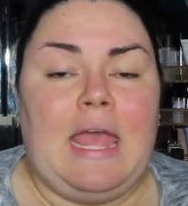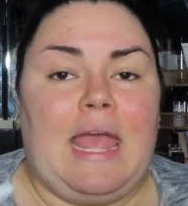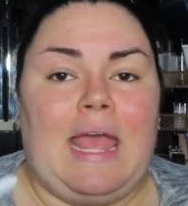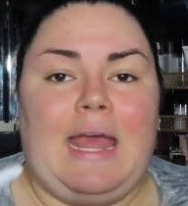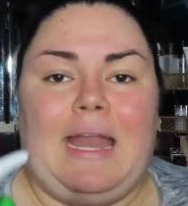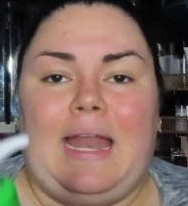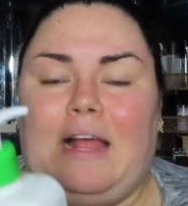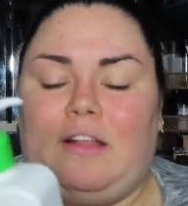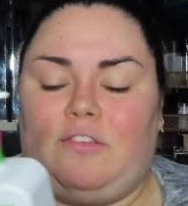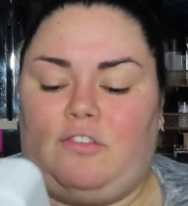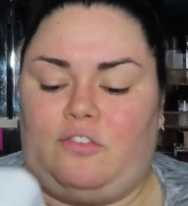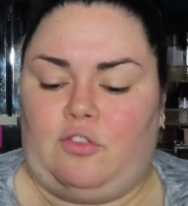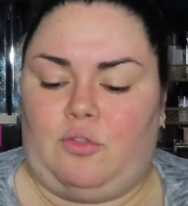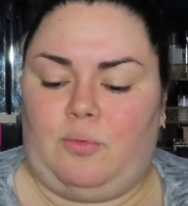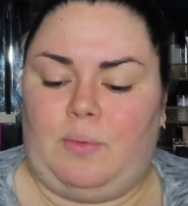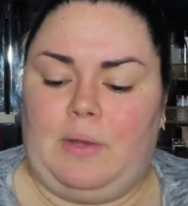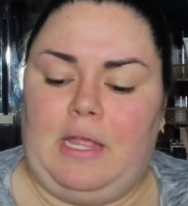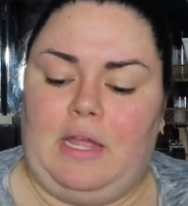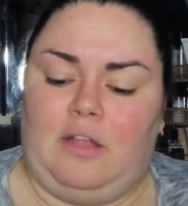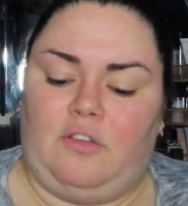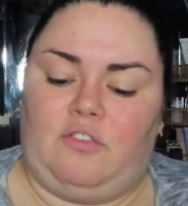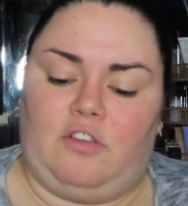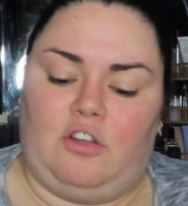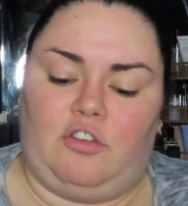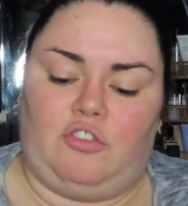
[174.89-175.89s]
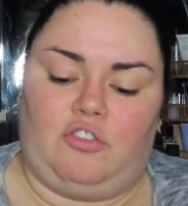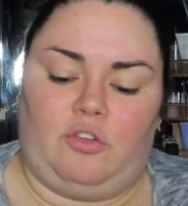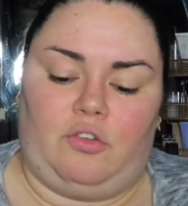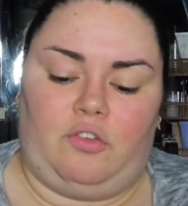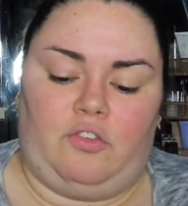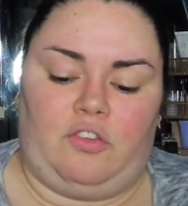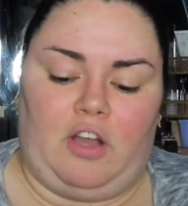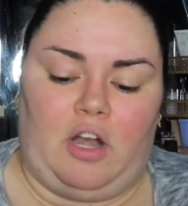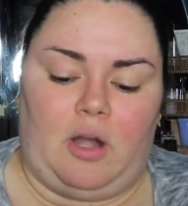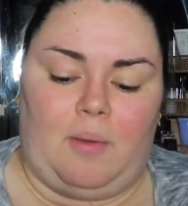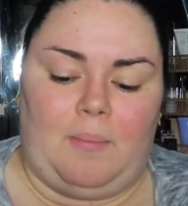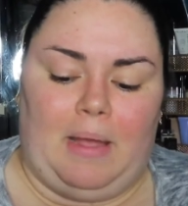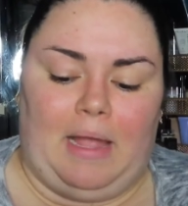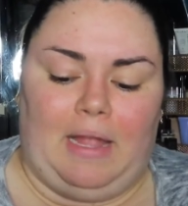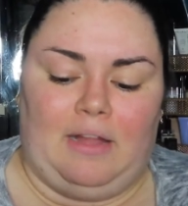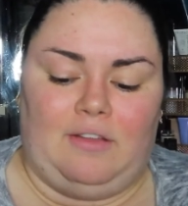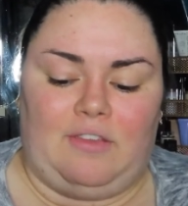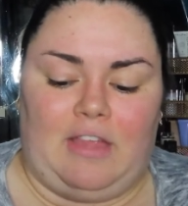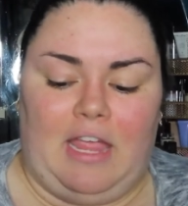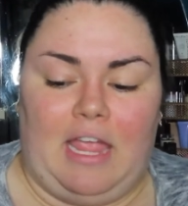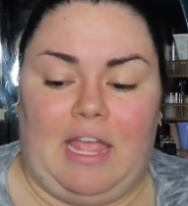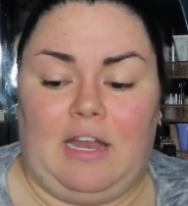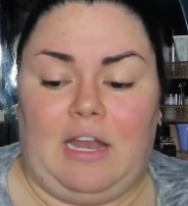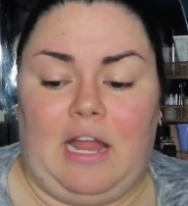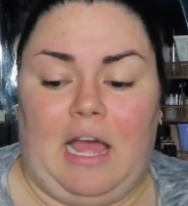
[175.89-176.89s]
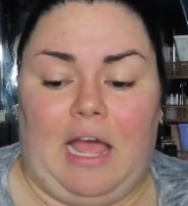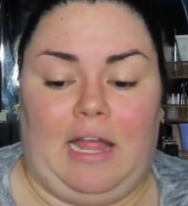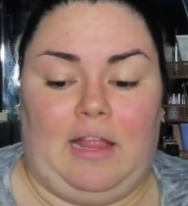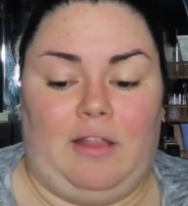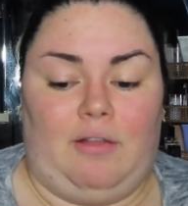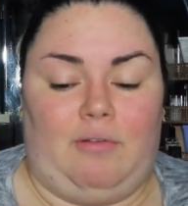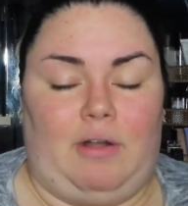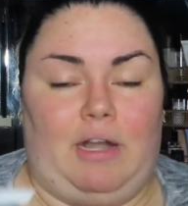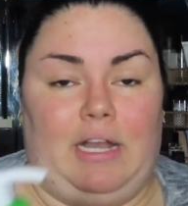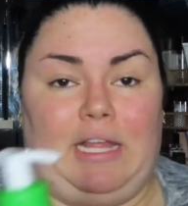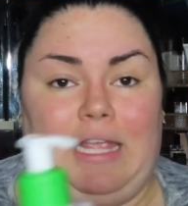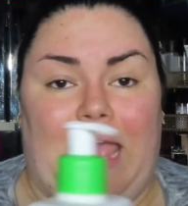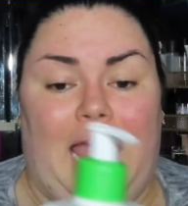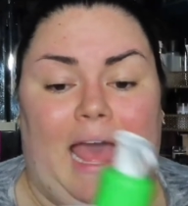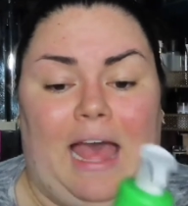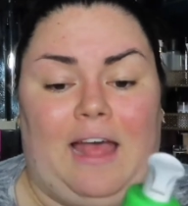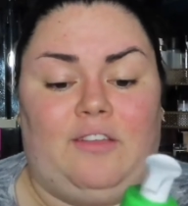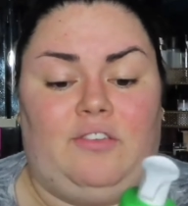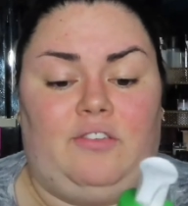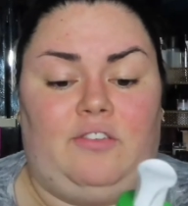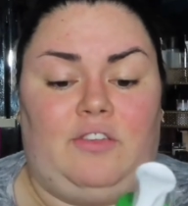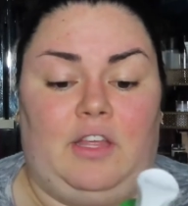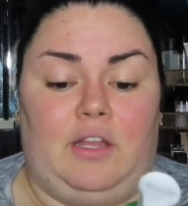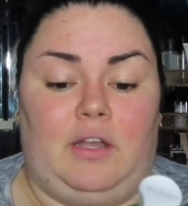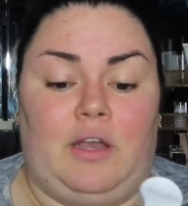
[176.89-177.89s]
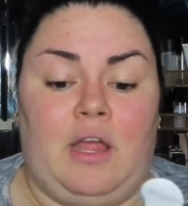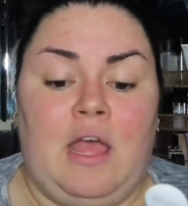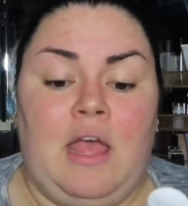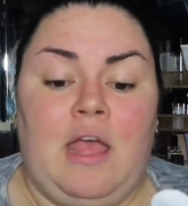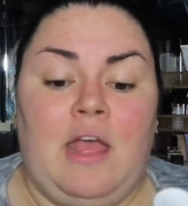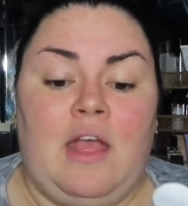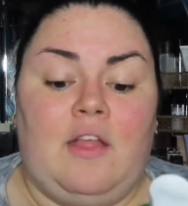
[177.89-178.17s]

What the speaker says: It has three essential ceramides and hyaluronic acid.